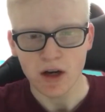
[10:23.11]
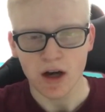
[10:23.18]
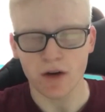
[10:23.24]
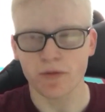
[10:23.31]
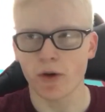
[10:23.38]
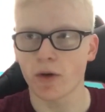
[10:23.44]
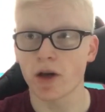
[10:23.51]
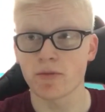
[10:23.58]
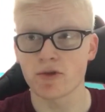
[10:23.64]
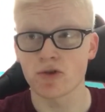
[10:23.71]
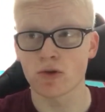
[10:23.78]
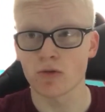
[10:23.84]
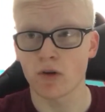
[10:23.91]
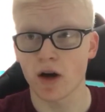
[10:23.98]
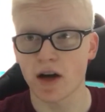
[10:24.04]
I felt he was
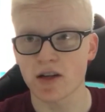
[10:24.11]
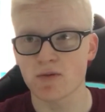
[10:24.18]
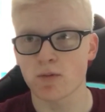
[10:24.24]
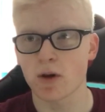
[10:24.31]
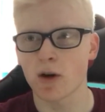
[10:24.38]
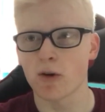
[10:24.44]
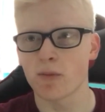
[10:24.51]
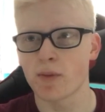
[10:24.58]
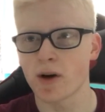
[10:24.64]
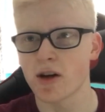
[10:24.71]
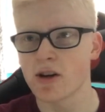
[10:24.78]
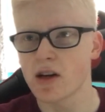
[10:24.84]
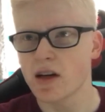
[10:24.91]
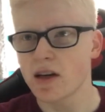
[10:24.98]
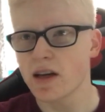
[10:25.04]
alright as well,
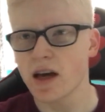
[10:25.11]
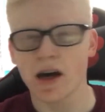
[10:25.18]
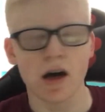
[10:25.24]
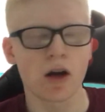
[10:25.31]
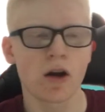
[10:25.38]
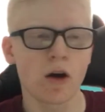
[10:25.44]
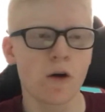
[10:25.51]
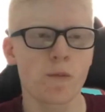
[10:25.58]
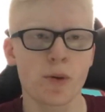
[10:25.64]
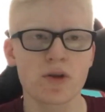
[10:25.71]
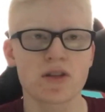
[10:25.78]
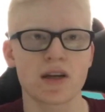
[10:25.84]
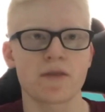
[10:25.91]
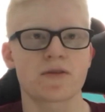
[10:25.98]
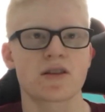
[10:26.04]
but yeah, a lot of
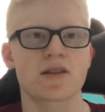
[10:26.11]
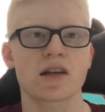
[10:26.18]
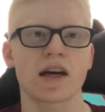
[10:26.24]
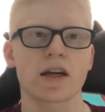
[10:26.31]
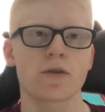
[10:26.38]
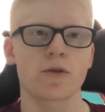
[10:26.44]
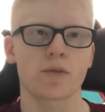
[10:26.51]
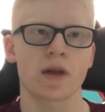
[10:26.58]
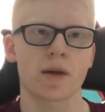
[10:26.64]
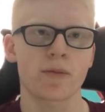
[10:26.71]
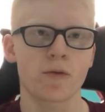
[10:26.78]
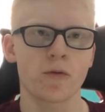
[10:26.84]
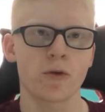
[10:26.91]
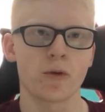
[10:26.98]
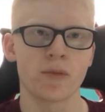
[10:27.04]
positives to take from that
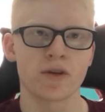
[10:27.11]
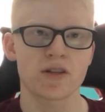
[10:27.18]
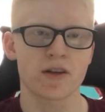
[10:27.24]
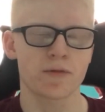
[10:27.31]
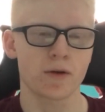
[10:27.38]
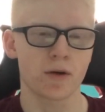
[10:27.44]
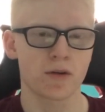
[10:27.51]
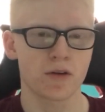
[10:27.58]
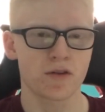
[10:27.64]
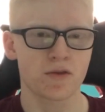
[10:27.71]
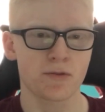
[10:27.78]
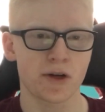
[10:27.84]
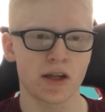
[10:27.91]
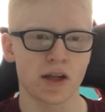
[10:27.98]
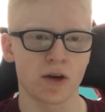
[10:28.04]
performance. I felt that
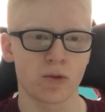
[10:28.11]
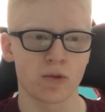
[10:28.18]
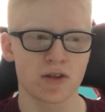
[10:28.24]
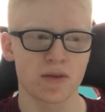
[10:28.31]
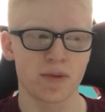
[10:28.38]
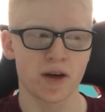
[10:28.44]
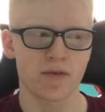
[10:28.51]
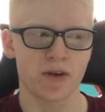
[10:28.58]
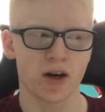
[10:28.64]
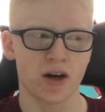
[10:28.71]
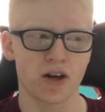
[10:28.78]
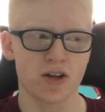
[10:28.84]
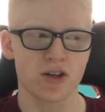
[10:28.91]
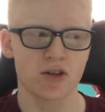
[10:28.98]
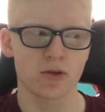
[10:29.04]
3-0 was a bit of a
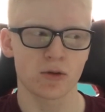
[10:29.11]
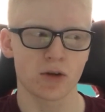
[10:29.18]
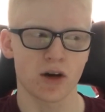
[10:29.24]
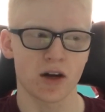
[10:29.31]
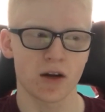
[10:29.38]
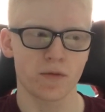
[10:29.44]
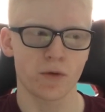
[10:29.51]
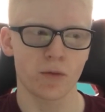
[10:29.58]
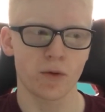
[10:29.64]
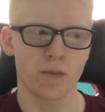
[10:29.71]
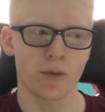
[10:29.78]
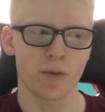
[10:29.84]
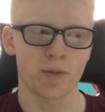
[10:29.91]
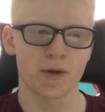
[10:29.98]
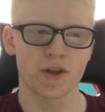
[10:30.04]
harsh scoreline. I felt we
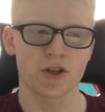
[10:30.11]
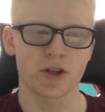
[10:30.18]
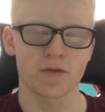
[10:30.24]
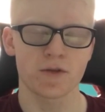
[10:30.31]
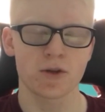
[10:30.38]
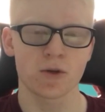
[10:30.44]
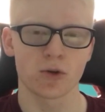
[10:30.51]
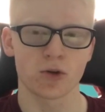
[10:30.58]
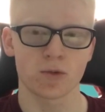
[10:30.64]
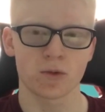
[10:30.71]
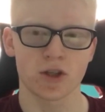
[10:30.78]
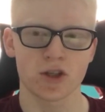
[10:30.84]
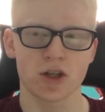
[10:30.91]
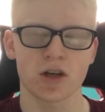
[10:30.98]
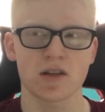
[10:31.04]
probably should have scored
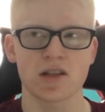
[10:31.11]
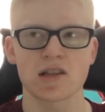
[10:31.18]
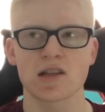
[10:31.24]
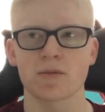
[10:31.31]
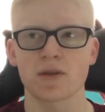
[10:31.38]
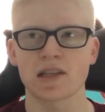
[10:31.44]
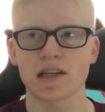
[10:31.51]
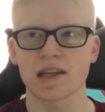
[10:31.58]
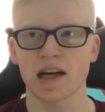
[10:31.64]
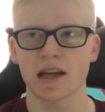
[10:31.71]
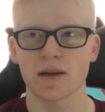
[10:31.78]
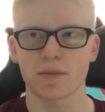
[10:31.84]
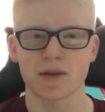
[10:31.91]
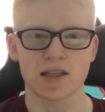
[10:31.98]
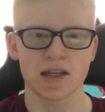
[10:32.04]
with the chances that we did
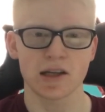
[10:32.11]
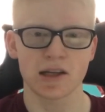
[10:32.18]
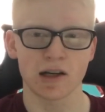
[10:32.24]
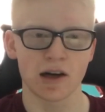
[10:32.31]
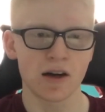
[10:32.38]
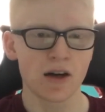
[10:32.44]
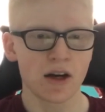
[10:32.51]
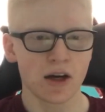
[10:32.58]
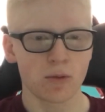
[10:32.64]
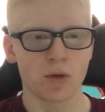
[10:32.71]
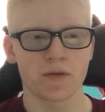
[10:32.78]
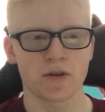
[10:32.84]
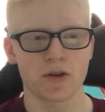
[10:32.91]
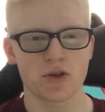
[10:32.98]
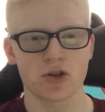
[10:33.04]
have, in particular
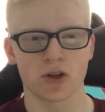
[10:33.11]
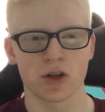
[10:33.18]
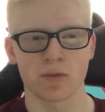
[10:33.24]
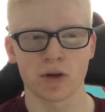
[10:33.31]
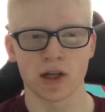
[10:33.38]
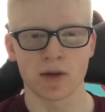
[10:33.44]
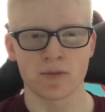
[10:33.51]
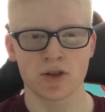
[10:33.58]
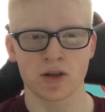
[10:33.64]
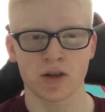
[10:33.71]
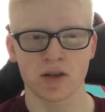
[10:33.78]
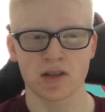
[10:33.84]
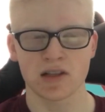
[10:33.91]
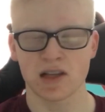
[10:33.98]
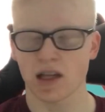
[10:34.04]
with those Johnny Williams
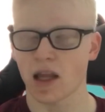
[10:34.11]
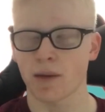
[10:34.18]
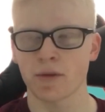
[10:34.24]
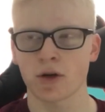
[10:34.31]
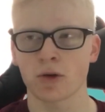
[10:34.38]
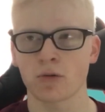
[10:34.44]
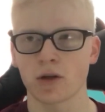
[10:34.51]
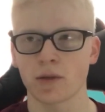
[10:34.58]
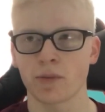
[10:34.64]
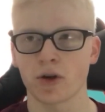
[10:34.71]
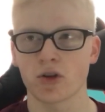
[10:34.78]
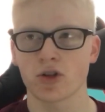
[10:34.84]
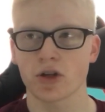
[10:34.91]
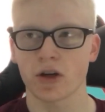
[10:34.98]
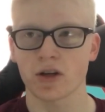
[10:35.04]
chances and that Macaulay
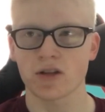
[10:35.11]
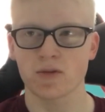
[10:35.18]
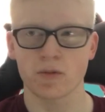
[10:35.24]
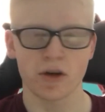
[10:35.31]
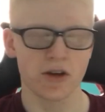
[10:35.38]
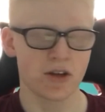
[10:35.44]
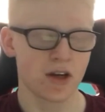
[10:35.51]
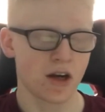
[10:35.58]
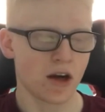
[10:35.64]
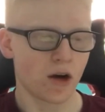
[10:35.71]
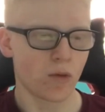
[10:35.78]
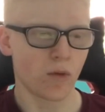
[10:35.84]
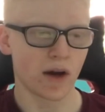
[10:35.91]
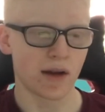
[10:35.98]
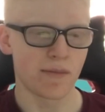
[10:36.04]
Bond chance, which
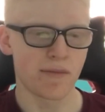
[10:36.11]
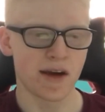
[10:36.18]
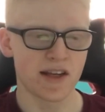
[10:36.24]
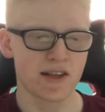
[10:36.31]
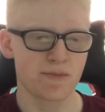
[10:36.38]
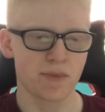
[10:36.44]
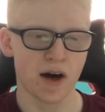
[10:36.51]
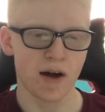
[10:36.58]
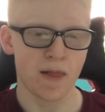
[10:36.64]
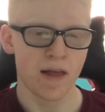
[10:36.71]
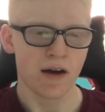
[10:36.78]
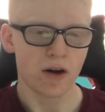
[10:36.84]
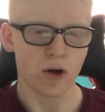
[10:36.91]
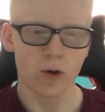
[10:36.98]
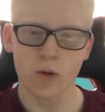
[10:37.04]
went amiss. But
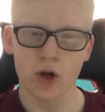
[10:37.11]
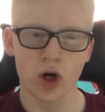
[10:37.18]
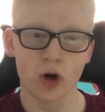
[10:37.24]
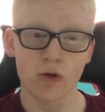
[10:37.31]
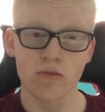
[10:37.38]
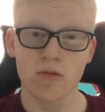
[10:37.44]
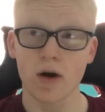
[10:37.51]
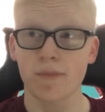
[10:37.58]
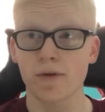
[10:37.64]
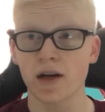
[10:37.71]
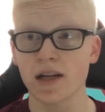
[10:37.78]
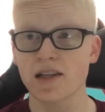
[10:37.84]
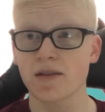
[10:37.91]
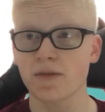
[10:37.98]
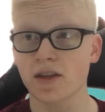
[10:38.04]
all in all, a
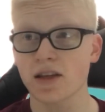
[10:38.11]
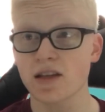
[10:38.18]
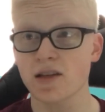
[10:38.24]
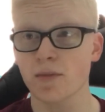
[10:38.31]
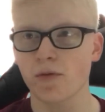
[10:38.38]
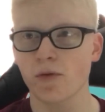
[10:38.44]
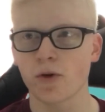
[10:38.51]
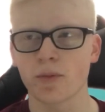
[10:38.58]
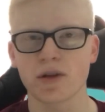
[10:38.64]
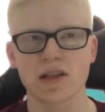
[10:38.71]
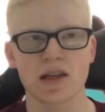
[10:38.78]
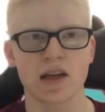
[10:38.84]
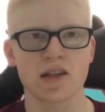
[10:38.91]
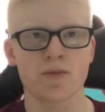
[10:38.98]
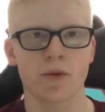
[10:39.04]
relatively decent performance
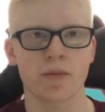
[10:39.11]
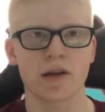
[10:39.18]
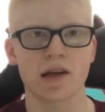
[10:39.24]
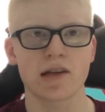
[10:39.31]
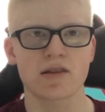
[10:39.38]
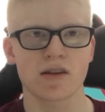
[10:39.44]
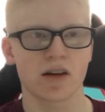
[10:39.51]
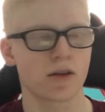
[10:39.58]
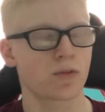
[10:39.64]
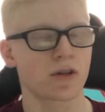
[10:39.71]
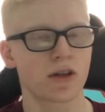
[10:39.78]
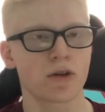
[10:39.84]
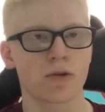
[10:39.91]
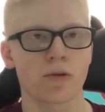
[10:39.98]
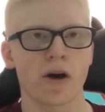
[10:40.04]
against a Premier League side. We
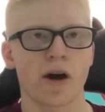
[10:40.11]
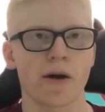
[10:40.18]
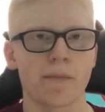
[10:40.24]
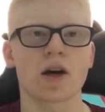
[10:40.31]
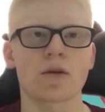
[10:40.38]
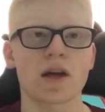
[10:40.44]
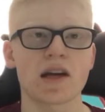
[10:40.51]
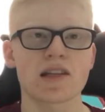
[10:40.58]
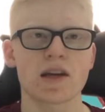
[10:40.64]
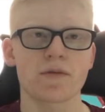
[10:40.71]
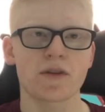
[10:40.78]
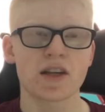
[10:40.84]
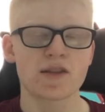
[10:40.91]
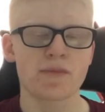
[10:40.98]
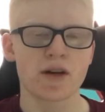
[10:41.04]
did alright. So that is it
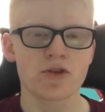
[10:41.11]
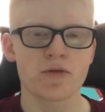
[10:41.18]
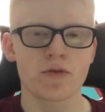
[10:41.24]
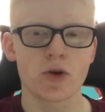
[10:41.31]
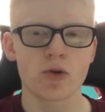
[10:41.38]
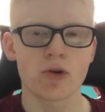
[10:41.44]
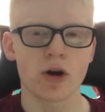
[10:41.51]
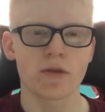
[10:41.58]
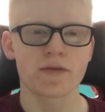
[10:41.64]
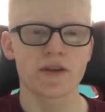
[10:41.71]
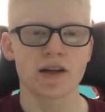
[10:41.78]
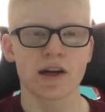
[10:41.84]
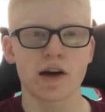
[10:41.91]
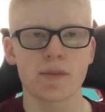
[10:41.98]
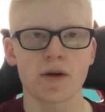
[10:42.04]
for this match review of the
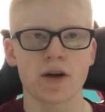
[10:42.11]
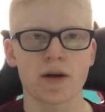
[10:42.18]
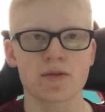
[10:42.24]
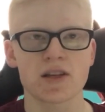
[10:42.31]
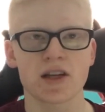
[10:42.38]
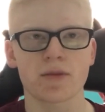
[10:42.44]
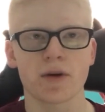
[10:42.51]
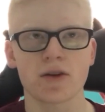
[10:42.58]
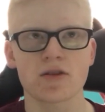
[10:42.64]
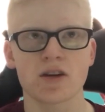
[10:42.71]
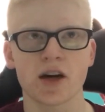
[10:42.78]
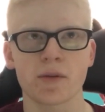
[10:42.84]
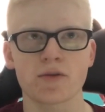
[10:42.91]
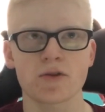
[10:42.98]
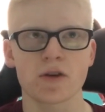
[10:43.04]
Carabao Cup second round
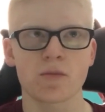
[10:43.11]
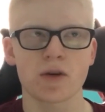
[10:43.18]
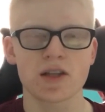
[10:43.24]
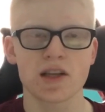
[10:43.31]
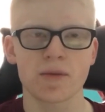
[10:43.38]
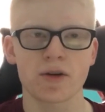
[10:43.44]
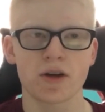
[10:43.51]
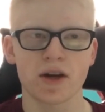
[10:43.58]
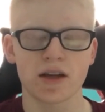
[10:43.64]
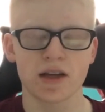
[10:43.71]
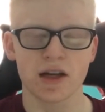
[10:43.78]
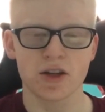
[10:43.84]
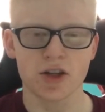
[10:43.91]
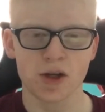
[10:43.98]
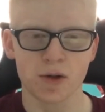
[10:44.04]
tie between West Ham United
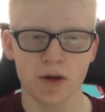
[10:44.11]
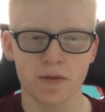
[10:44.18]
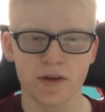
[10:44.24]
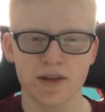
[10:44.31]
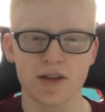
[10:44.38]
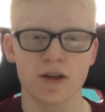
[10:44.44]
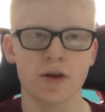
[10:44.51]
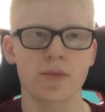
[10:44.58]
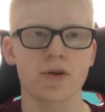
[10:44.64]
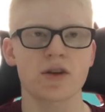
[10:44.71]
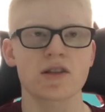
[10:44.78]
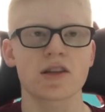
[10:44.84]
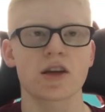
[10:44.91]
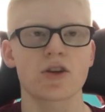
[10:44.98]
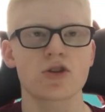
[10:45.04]
and Charlton Athletic. I hope you
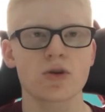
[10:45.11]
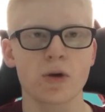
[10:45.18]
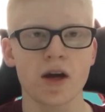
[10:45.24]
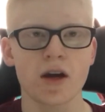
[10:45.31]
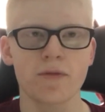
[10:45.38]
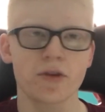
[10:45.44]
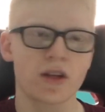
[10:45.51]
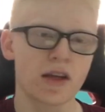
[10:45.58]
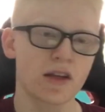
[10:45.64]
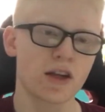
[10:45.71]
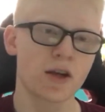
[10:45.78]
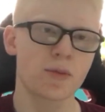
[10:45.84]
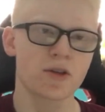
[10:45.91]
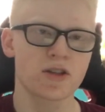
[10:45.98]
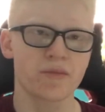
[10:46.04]
guys did enjoy it. If you did, can
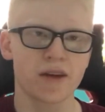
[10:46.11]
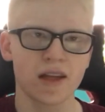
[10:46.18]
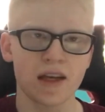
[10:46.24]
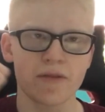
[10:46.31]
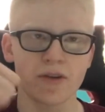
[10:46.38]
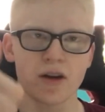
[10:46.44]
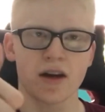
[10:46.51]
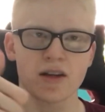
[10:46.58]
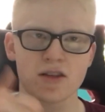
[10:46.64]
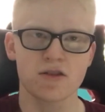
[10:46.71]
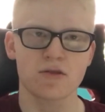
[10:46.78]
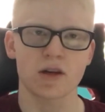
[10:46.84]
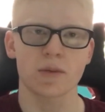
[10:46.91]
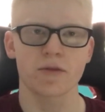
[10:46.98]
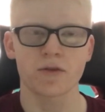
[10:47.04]
you possibly leave a like,
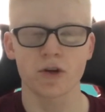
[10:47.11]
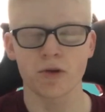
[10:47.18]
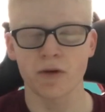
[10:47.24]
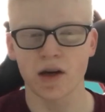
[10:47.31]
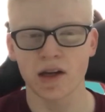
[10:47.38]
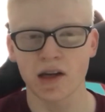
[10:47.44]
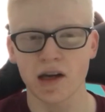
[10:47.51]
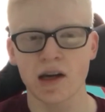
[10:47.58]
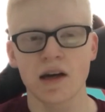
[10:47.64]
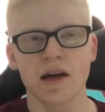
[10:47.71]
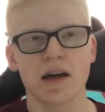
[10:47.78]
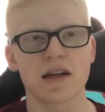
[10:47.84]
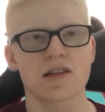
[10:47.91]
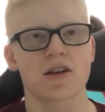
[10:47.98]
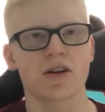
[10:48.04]
subscribe if you're new around here,
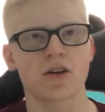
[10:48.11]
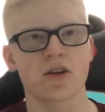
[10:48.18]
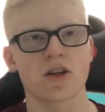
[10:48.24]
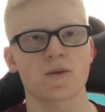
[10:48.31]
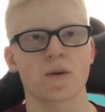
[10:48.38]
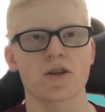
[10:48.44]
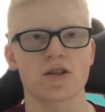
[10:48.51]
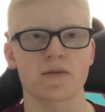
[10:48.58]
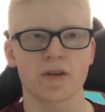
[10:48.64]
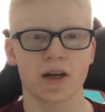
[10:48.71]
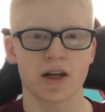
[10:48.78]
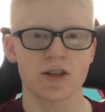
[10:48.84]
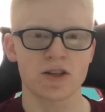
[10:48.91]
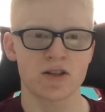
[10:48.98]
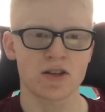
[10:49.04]
and turn on the post
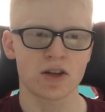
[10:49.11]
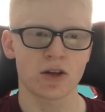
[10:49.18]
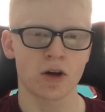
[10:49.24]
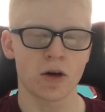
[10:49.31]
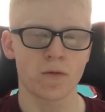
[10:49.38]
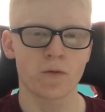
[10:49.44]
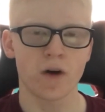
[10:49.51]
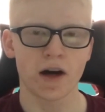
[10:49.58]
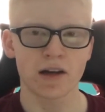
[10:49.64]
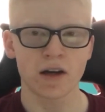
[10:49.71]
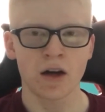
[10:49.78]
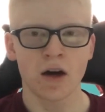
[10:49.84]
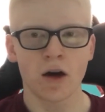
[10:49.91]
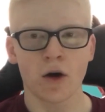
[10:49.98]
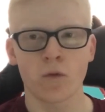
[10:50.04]
notifications so you're notified
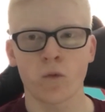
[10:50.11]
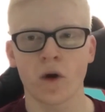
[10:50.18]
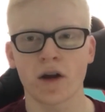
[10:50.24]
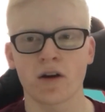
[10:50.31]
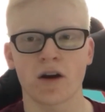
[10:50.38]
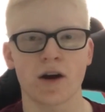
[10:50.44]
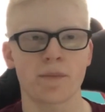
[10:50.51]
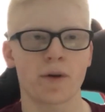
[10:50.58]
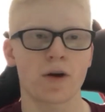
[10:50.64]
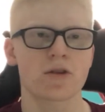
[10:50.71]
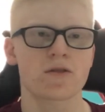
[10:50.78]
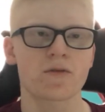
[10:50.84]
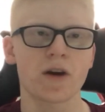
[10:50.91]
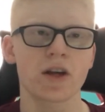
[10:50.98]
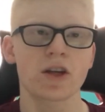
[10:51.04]
of when I
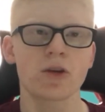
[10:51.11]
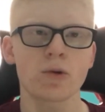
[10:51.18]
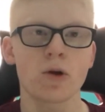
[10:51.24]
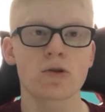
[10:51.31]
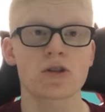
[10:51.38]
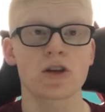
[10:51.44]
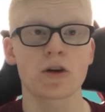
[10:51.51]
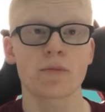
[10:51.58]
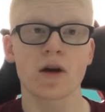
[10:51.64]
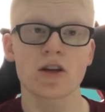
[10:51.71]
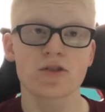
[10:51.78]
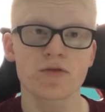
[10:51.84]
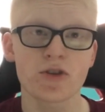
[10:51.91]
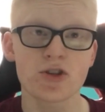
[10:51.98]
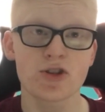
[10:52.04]
post. Thank you all so
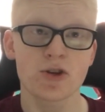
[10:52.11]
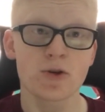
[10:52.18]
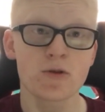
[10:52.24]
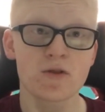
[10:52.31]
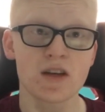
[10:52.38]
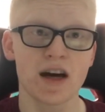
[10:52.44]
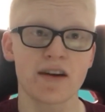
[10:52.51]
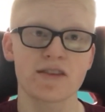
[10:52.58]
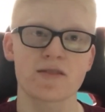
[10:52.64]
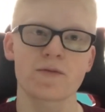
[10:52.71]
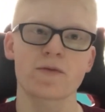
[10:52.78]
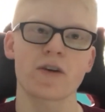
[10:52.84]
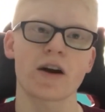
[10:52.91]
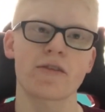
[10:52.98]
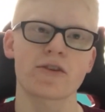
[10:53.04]
much for
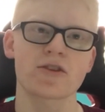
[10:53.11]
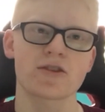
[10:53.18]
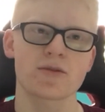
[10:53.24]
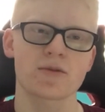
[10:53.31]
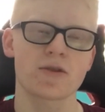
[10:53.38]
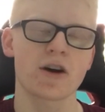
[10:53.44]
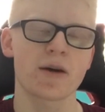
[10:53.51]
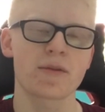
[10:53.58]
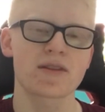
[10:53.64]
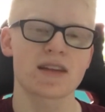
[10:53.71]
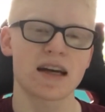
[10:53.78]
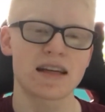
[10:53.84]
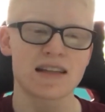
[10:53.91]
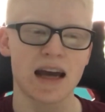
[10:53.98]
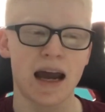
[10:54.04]
2,500 subscribers.
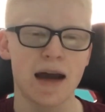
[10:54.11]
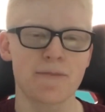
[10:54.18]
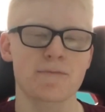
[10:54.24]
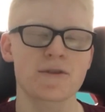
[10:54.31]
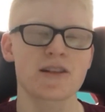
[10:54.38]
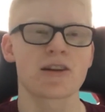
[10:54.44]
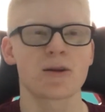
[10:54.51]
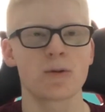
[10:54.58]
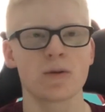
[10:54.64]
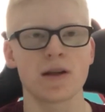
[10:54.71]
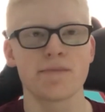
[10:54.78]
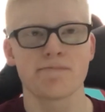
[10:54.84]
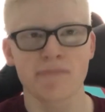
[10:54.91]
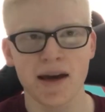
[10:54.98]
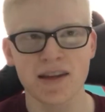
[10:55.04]
That is absolutely
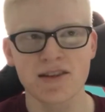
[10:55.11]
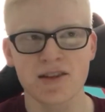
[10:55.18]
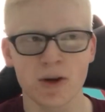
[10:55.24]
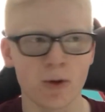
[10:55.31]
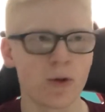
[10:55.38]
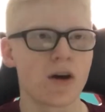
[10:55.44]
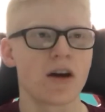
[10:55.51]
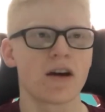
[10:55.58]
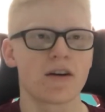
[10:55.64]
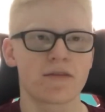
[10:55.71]
mental.